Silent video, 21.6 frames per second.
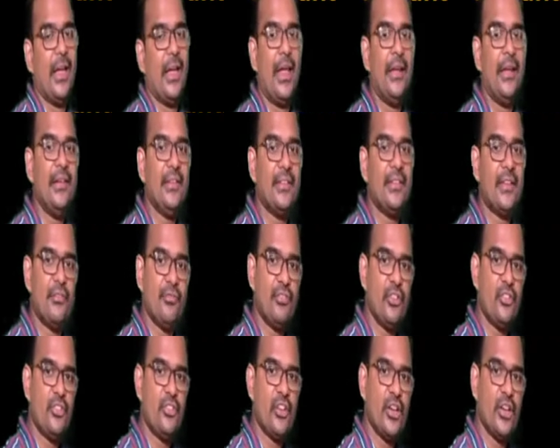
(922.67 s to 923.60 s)
and this
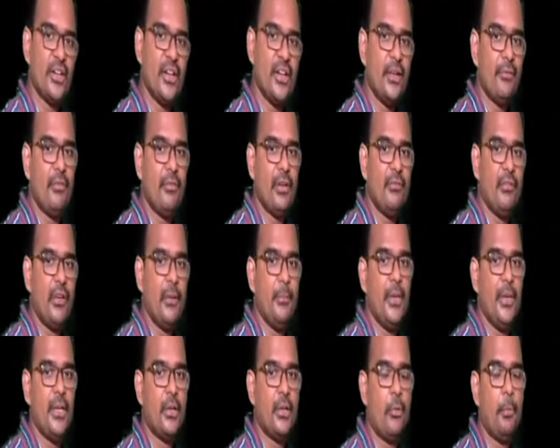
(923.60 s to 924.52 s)
refrigerant liquid
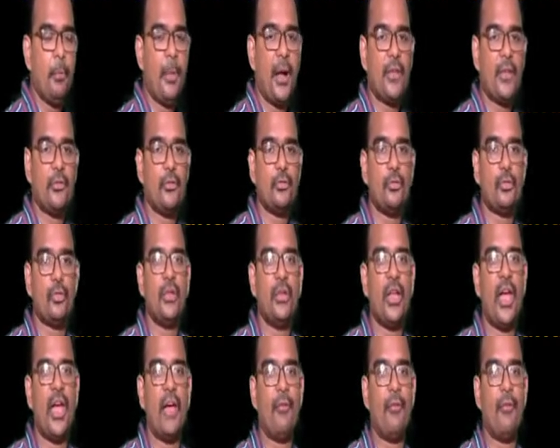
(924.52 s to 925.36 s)
will be now passed through the